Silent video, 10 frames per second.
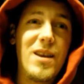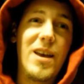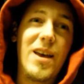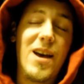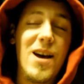
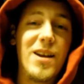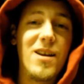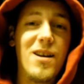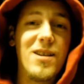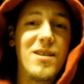it kind of
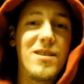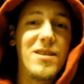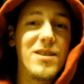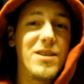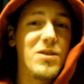got
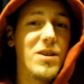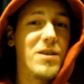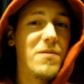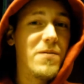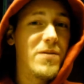a little
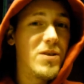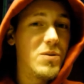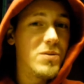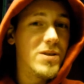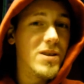
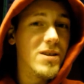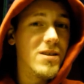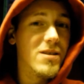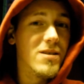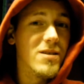confusing
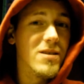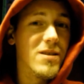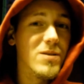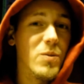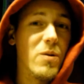
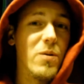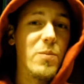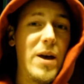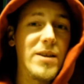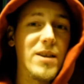because we were
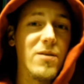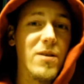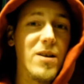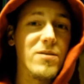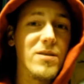passing
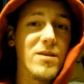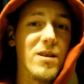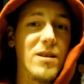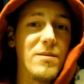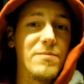around.
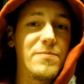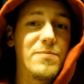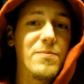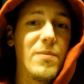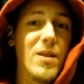Um,
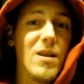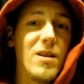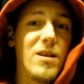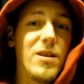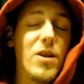
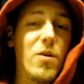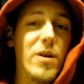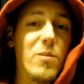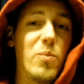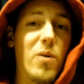you know,
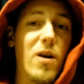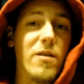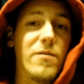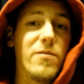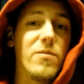
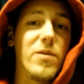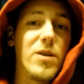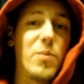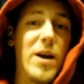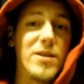improv, when
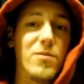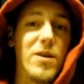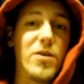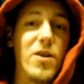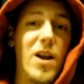you pass
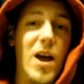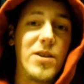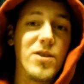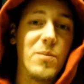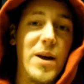around, you're not
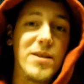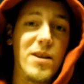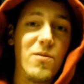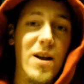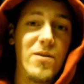actually
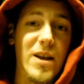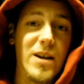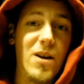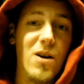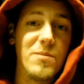passing around
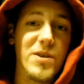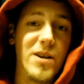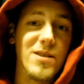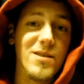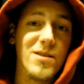any
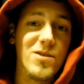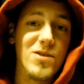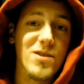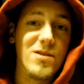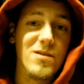objects, it's
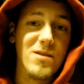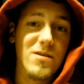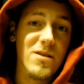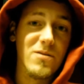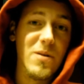just,
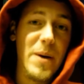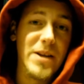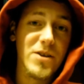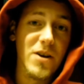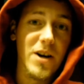you know,
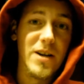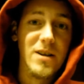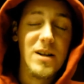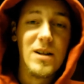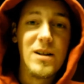imaginary.
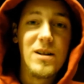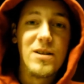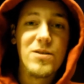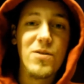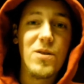
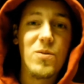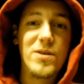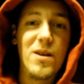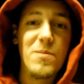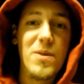So there
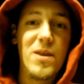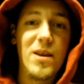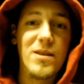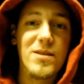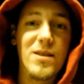were some
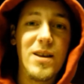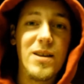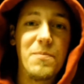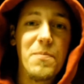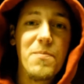things that